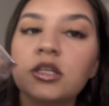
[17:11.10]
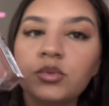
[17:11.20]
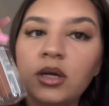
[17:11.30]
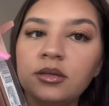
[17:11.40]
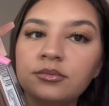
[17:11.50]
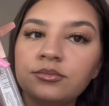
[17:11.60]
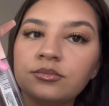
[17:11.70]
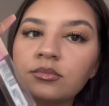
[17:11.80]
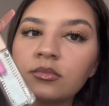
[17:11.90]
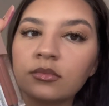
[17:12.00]
one
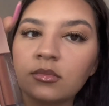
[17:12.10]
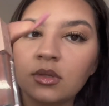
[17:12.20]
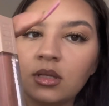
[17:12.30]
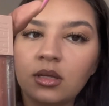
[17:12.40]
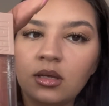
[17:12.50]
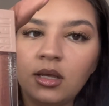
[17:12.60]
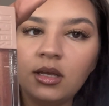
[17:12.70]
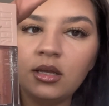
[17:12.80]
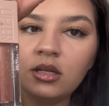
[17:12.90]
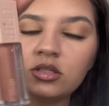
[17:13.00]

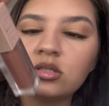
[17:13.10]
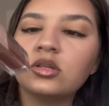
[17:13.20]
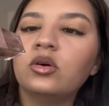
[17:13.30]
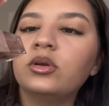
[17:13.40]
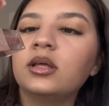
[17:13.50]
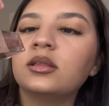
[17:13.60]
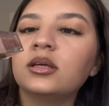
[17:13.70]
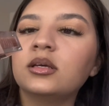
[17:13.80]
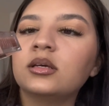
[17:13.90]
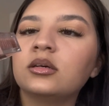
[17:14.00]
in Stone, I
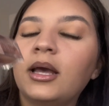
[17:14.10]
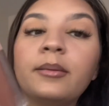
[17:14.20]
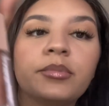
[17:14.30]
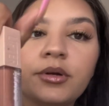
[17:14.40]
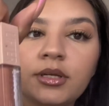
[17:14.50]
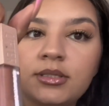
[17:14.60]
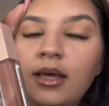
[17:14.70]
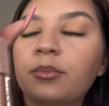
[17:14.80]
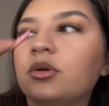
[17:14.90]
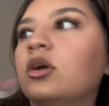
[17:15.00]
think, Amber. It's an
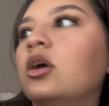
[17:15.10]
Amber.